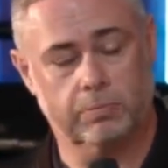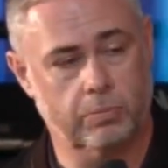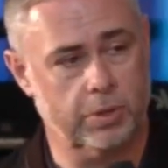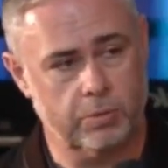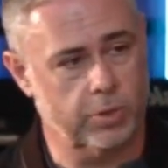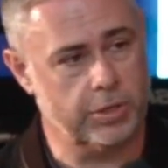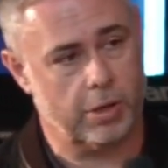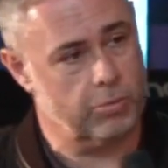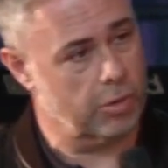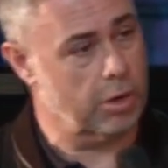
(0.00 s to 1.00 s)
We, we
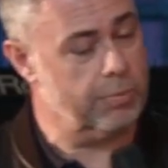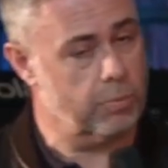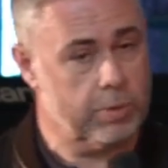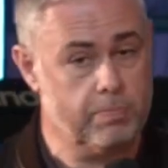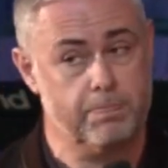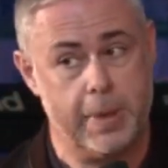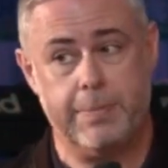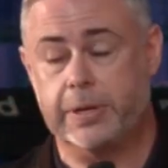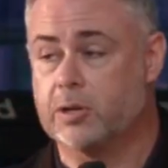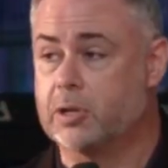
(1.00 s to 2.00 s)
don't know, but we
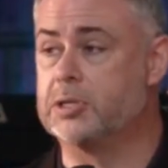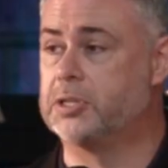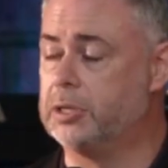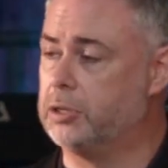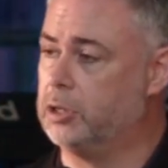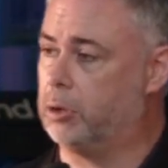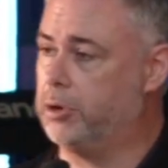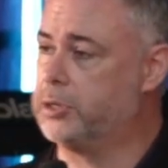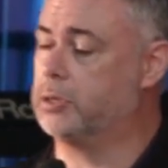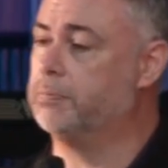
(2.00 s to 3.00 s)
maybe could consider that you are
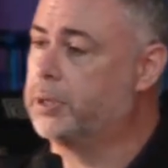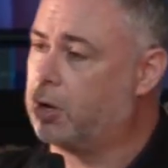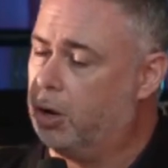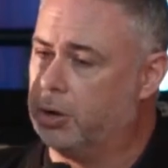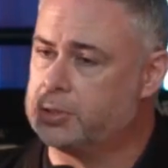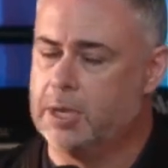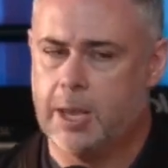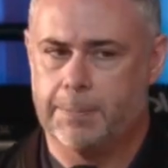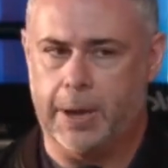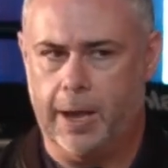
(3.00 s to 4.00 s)
innocent because
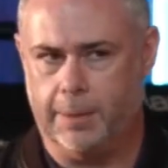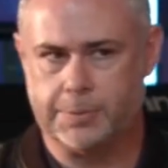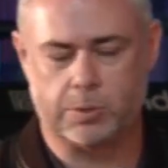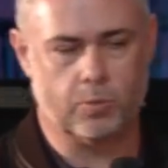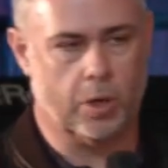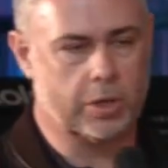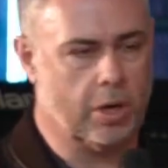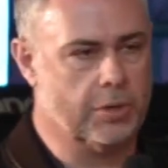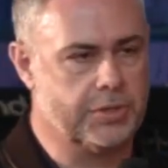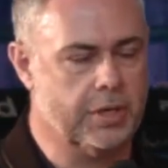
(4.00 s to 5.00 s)
perhaps what
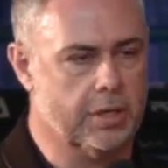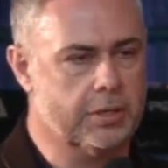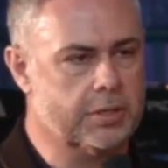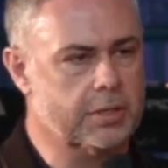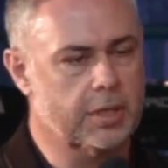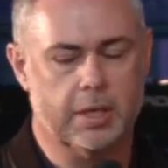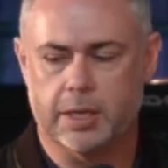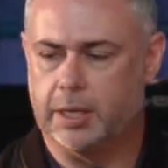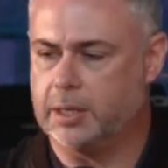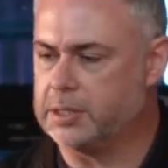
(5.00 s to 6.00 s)
God does
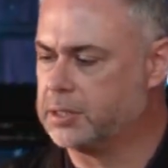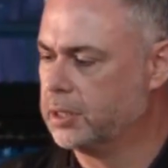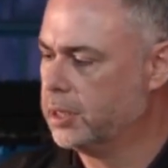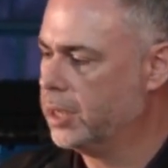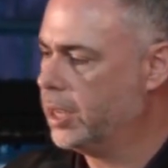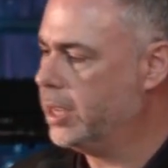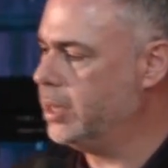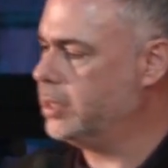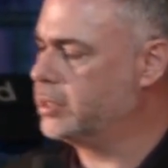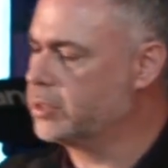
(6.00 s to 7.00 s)
is
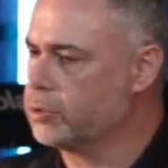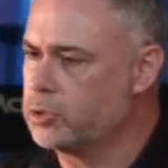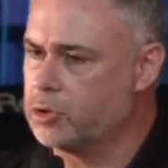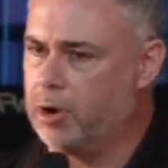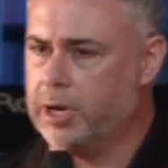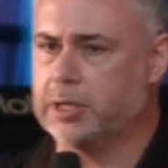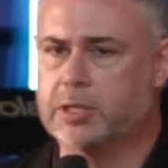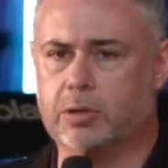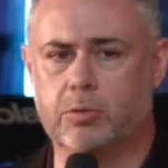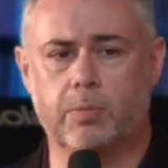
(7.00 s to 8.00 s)
he's trying
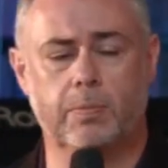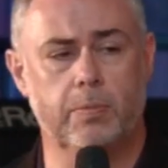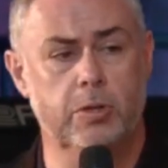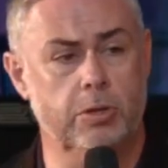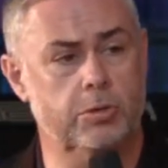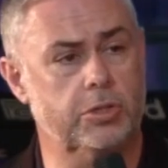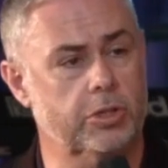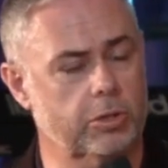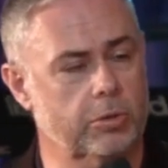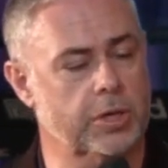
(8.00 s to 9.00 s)
to use
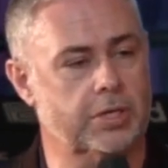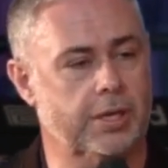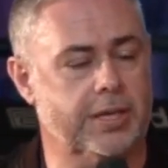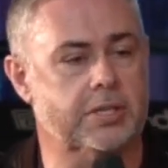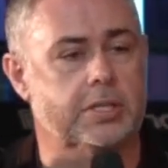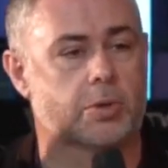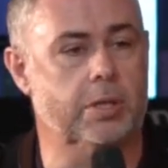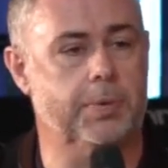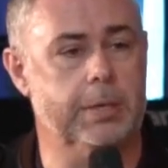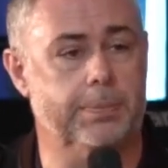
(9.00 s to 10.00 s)
you as a lesson to other
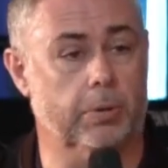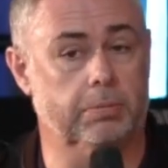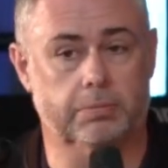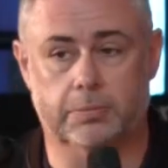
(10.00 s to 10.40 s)
people.